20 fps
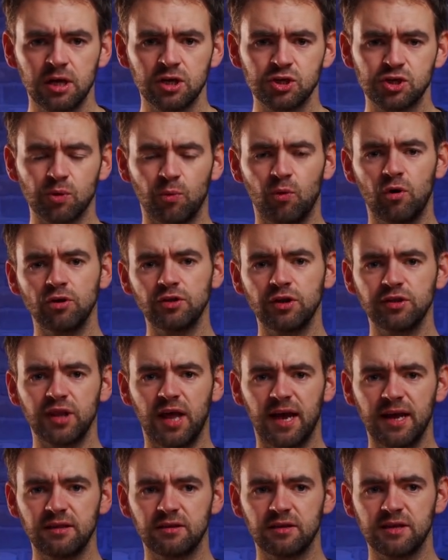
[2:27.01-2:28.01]
So all the
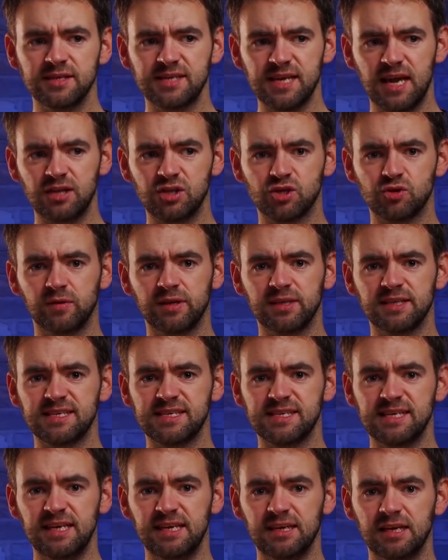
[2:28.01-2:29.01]
light that is entering the
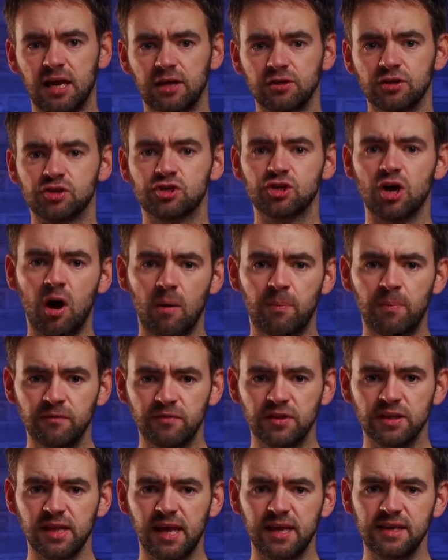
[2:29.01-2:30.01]
scene at the top
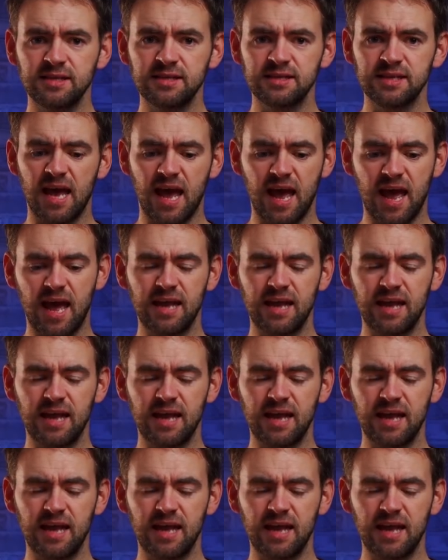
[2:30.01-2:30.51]
of the lens